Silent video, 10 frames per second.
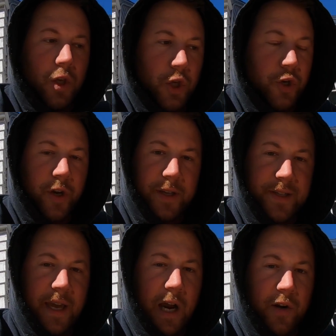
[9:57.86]
you're gonna
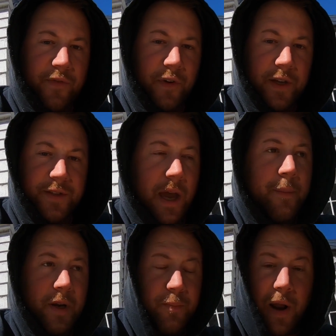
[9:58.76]
sacrifice,
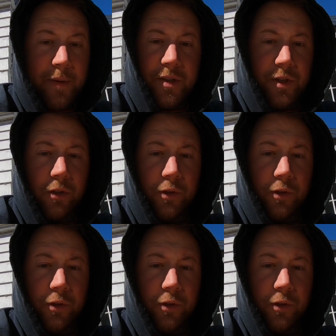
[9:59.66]
I'm gonna probably still